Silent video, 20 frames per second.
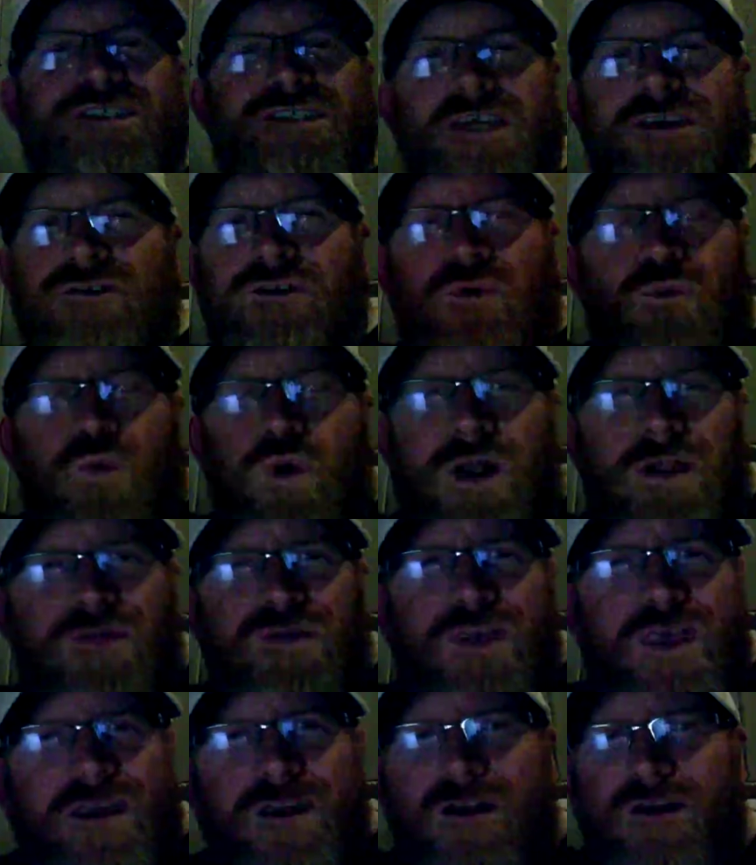neither one
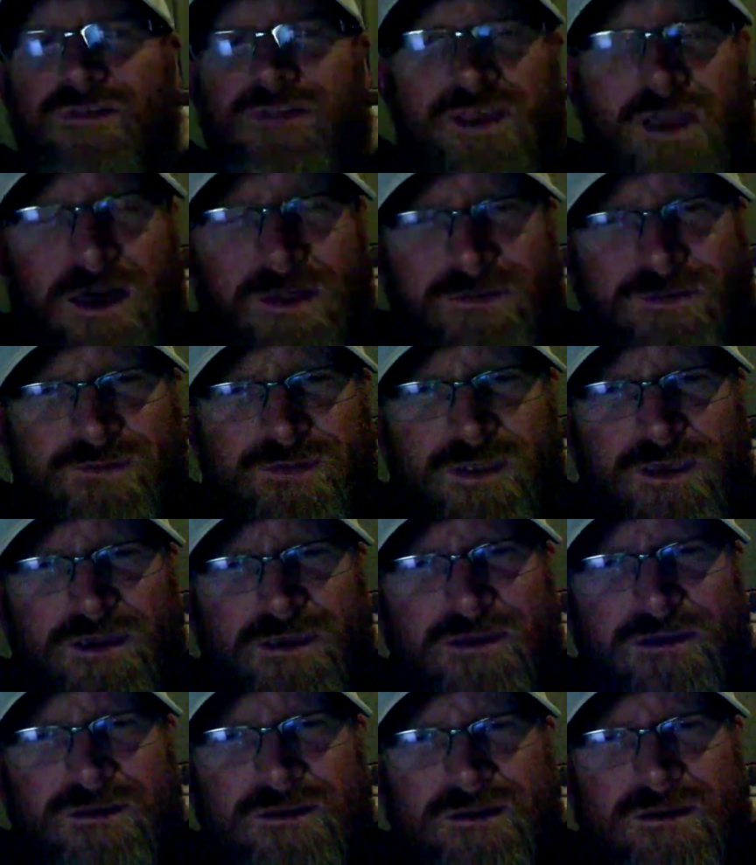thing or the other thing.
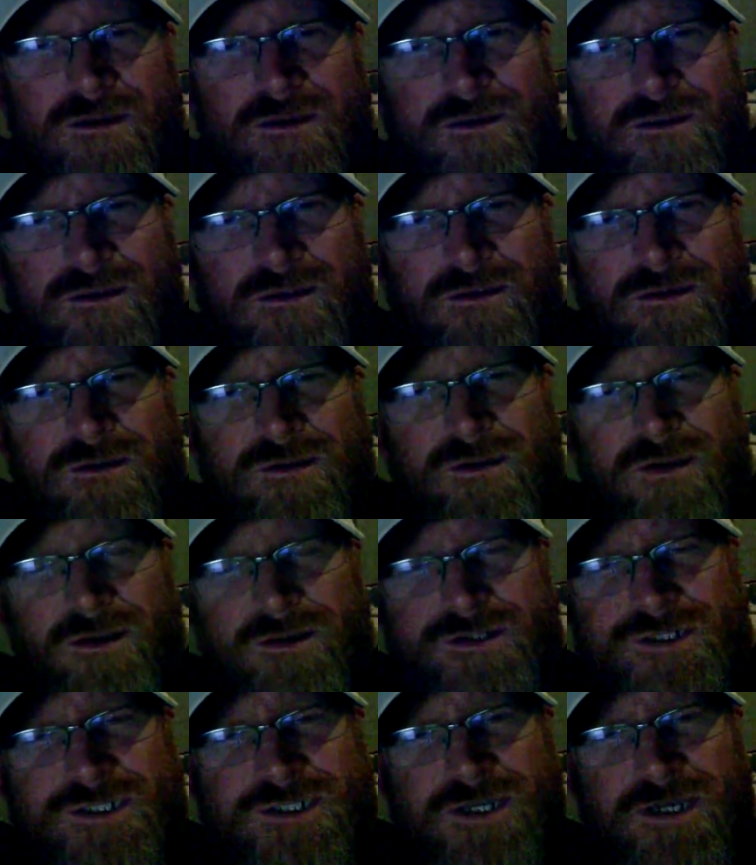Do you
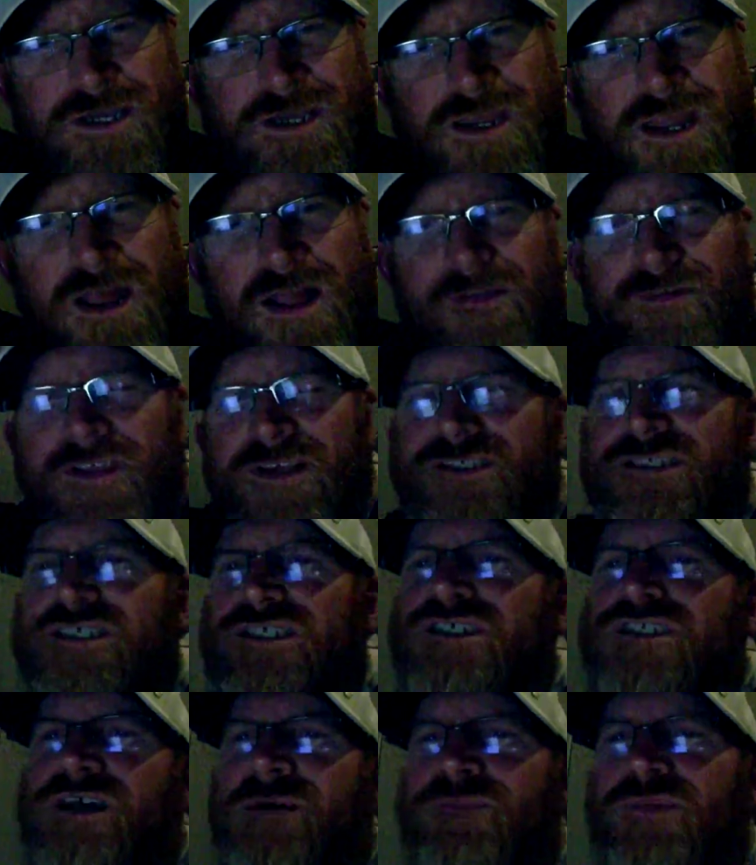understand? This
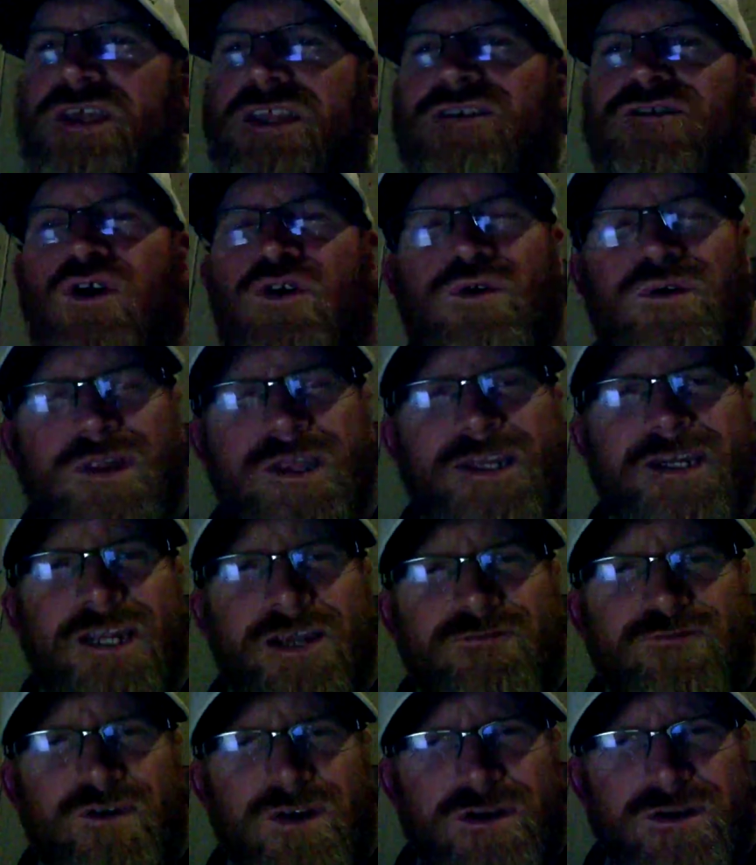is something totally
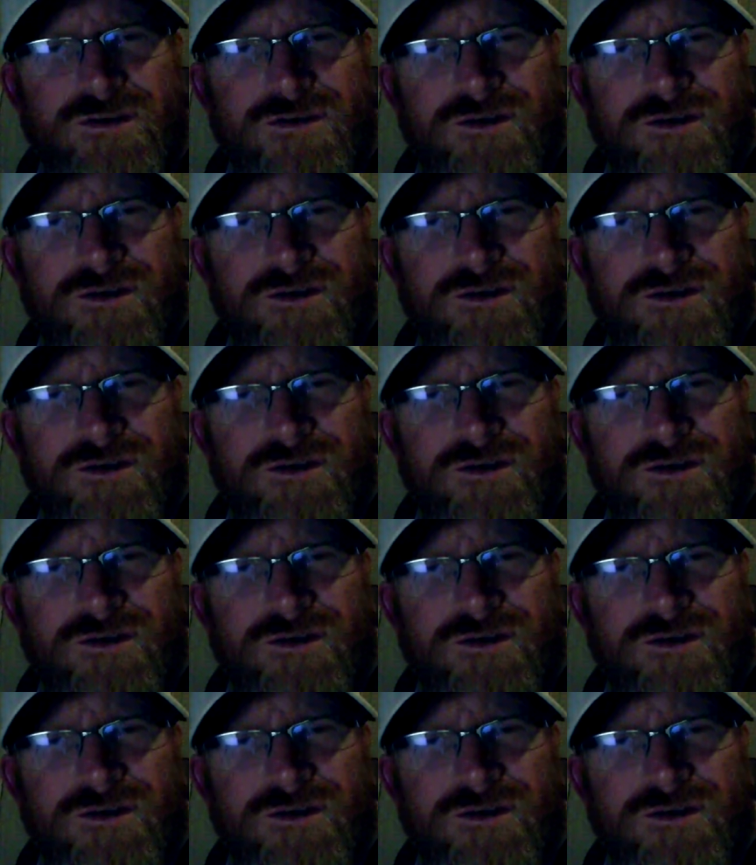different.